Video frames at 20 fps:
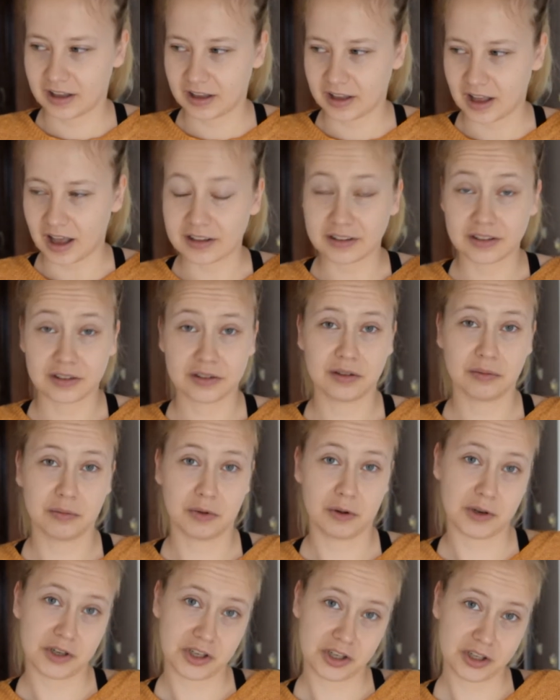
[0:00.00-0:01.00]
answer some
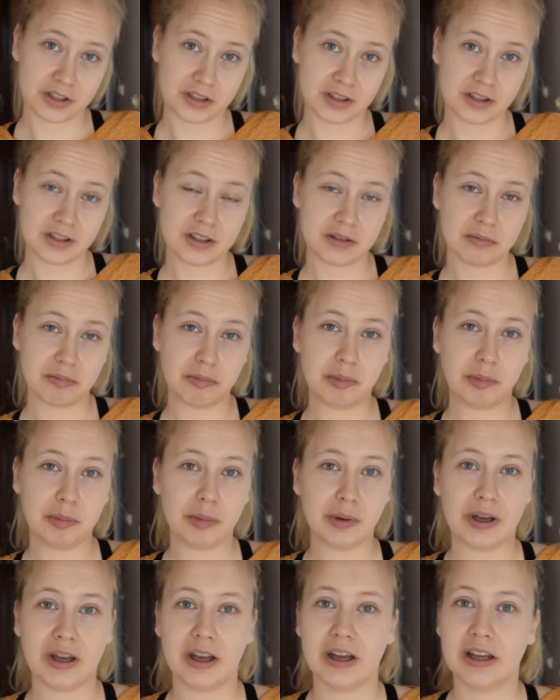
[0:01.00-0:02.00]
questions,
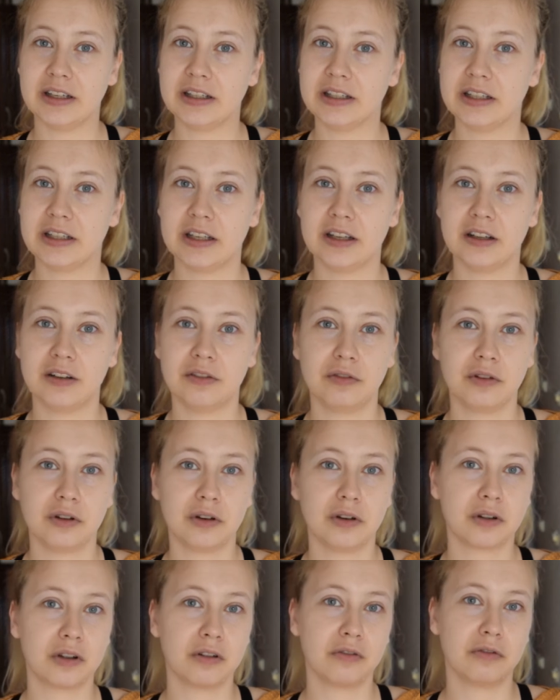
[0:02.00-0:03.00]
but if you're
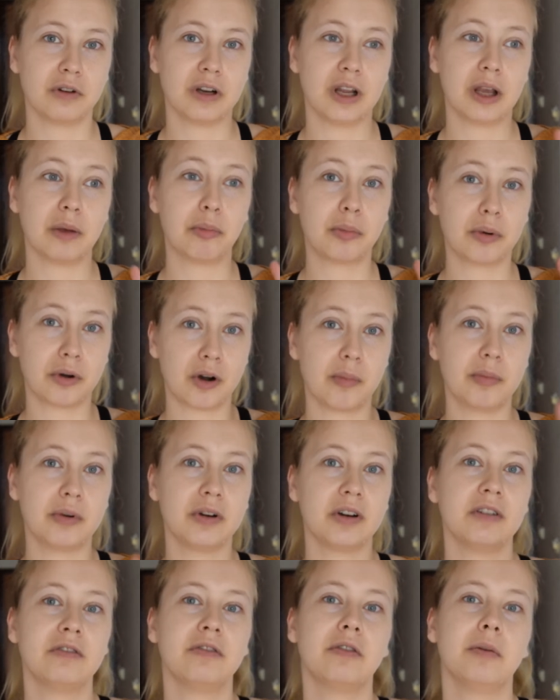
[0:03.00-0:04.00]
looking for like proper
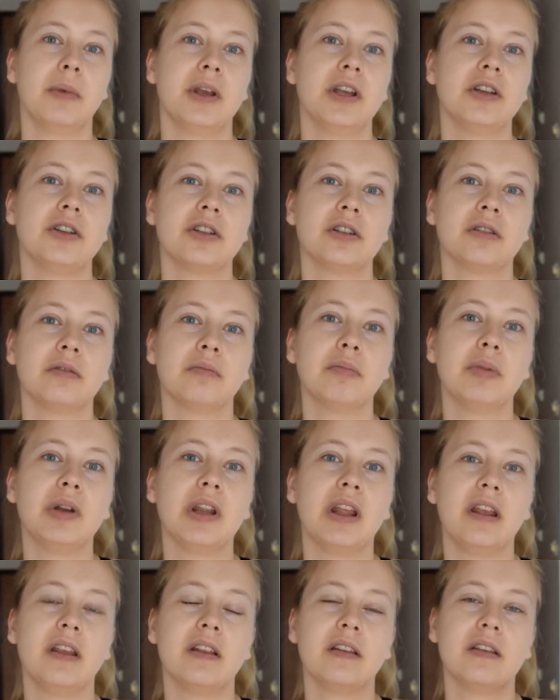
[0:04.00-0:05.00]
information,
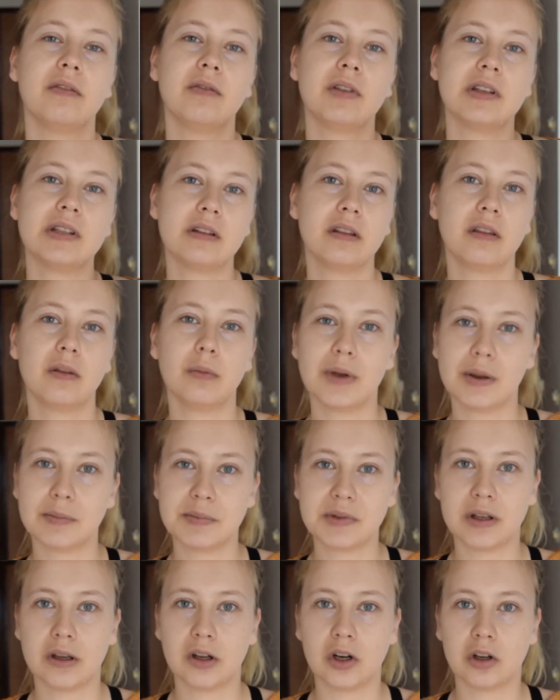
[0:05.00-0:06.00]
please visit the
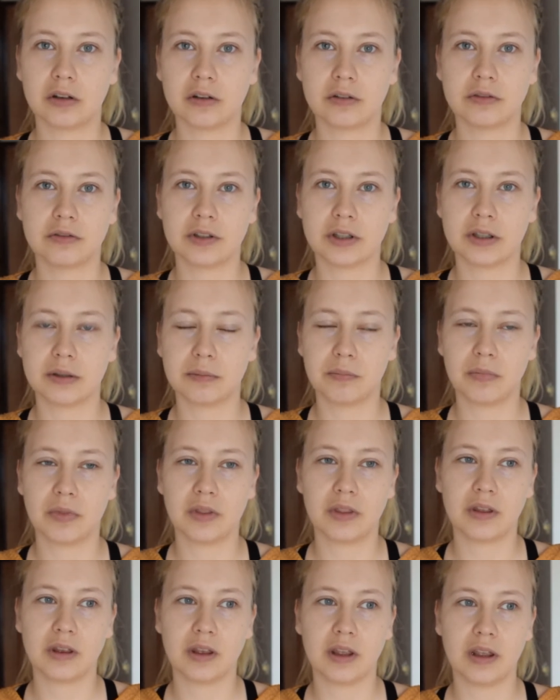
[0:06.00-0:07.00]
website of
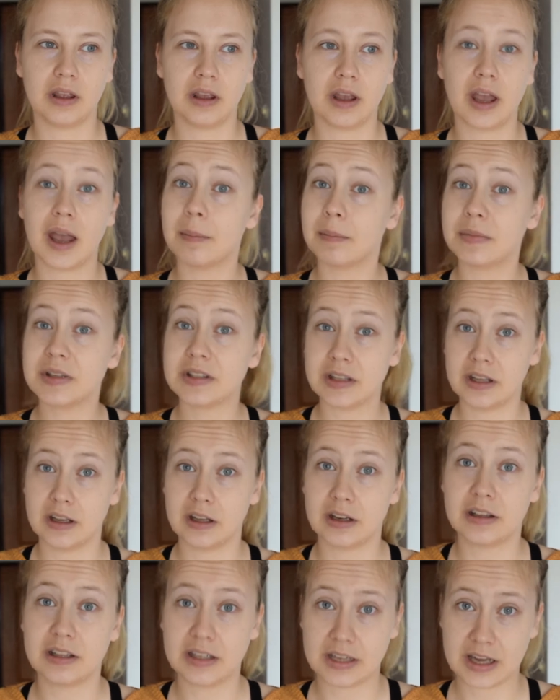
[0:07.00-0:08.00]
the embassy,
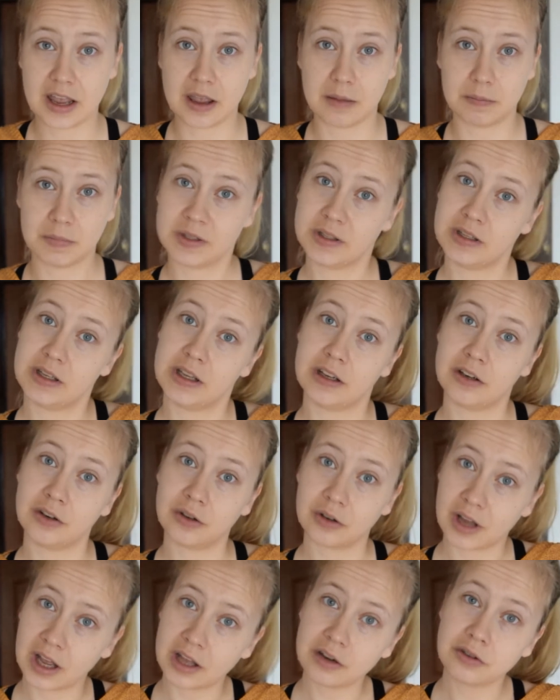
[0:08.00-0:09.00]
the Thai embassy in your
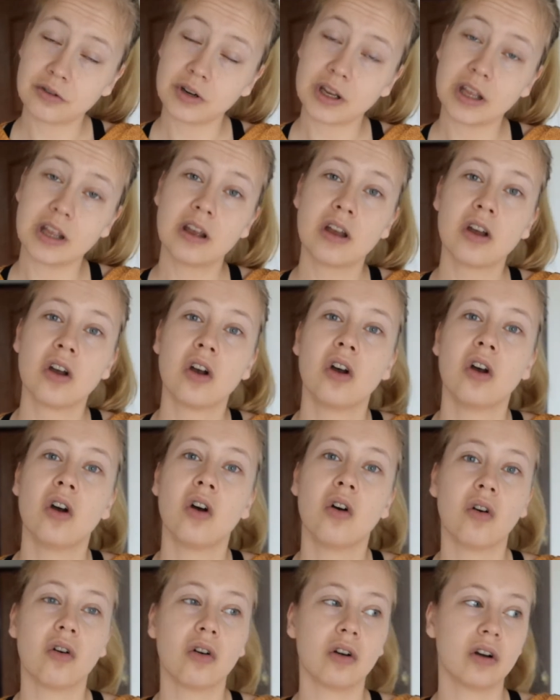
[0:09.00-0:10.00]
country,
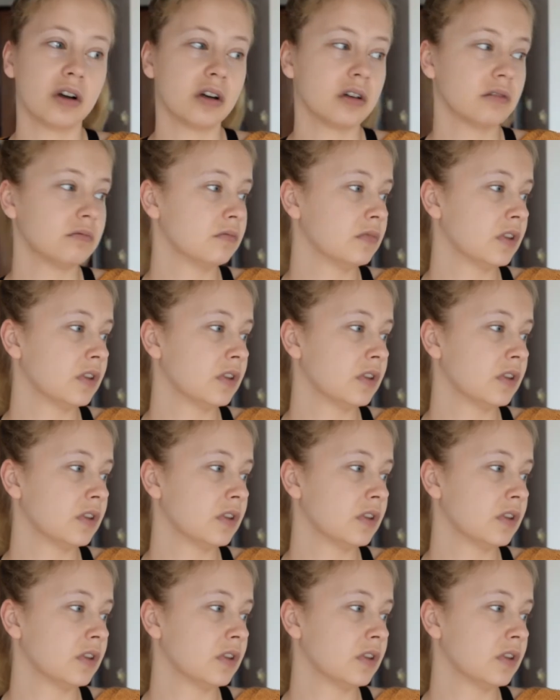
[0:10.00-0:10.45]
or